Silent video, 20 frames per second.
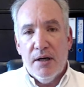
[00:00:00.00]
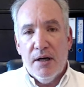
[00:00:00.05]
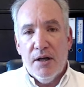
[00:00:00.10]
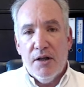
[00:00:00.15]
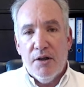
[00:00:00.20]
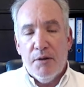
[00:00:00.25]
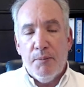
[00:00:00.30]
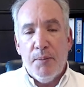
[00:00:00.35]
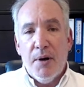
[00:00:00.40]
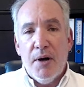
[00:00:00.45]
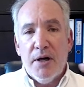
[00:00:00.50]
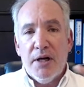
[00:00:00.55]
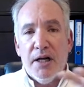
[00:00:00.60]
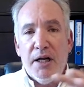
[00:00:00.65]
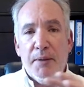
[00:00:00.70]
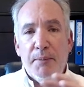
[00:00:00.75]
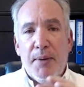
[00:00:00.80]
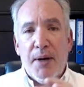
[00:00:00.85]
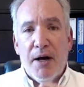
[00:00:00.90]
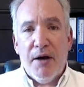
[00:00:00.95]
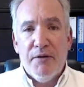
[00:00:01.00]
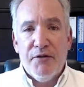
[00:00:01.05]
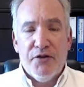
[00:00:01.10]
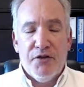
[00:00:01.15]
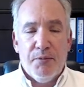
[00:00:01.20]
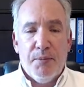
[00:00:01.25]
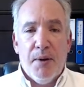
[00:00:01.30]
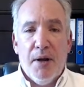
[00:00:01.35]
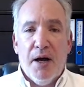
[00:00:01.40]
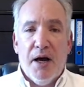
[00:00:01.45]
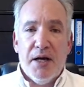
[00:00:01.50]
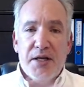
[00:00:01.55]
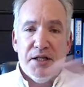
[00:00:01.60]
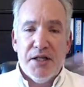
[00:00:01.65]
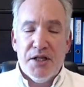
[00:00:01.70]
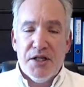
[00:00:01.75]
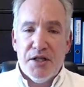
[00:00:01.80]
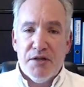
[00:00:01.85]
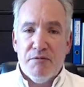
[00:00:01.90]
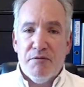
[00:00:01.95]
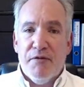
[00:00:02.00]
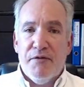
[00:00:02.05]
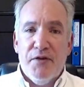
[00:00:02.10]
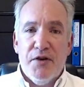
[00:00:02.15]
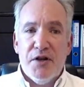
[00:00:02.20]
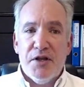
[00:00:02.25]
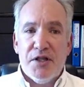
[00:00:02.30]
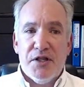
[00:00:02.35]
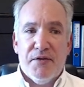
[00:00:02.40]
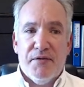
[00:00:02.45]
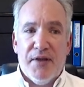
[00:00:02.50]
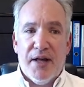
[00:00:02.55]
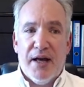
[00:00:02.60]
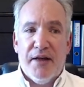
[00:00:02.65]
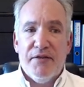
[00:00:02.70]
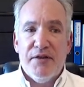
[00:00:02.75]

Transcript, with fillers: The bargaining power of suppliers is the reverse of that.